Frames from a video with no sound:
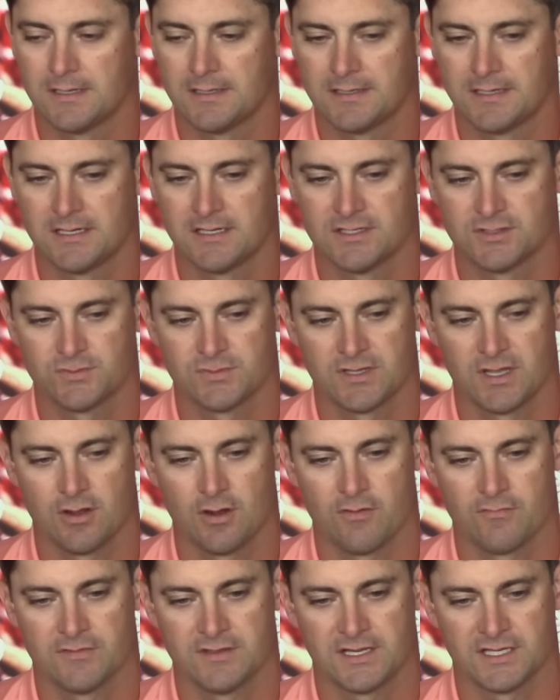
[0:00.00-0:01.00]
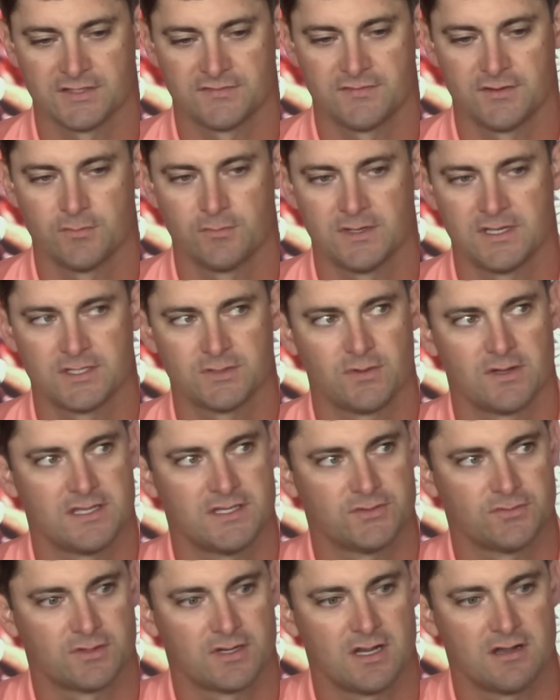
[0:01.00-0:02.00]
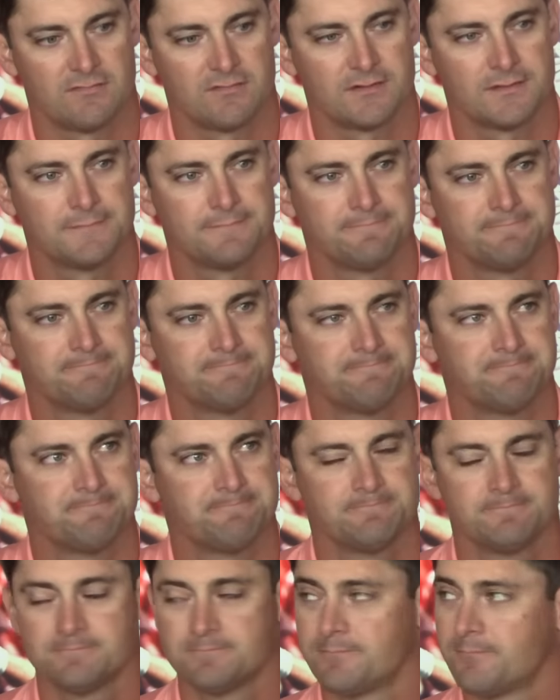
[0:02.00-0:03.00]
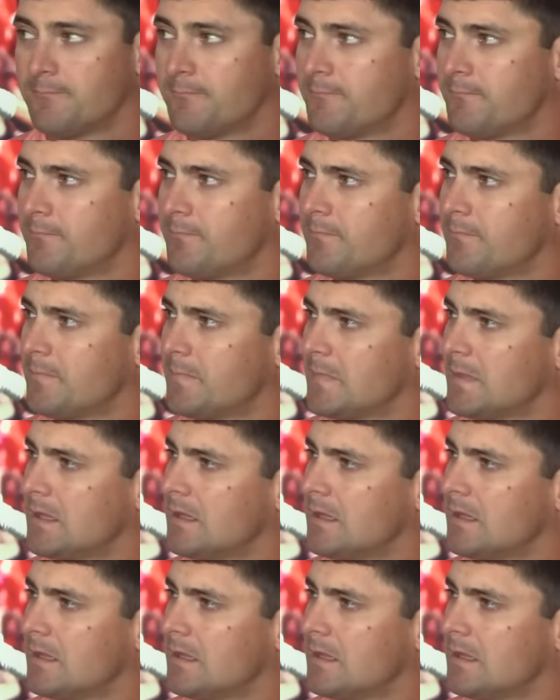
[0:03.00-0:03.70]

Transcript: here as we go over the next few weeks while he's recovering. How difficult is it when